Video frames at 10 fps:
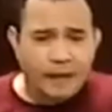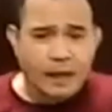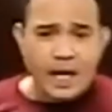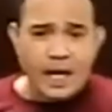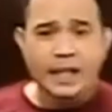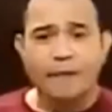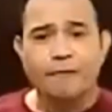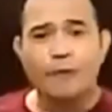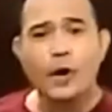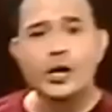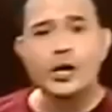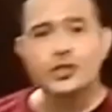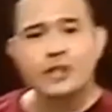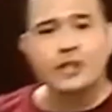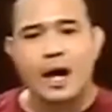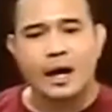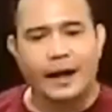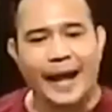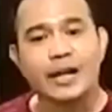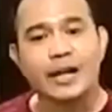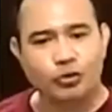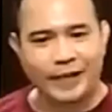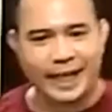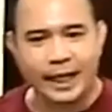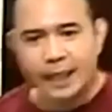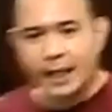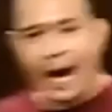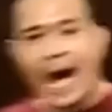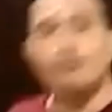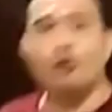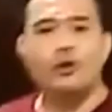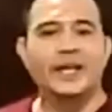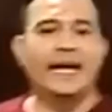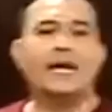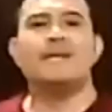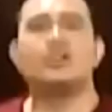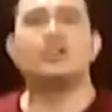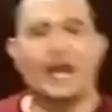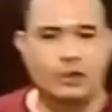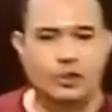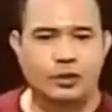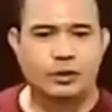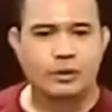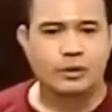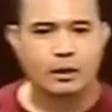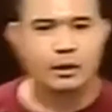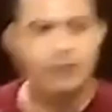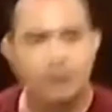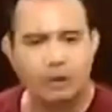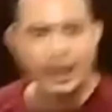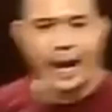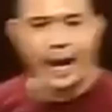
the first entry, I'm already in the mid-range. Okay?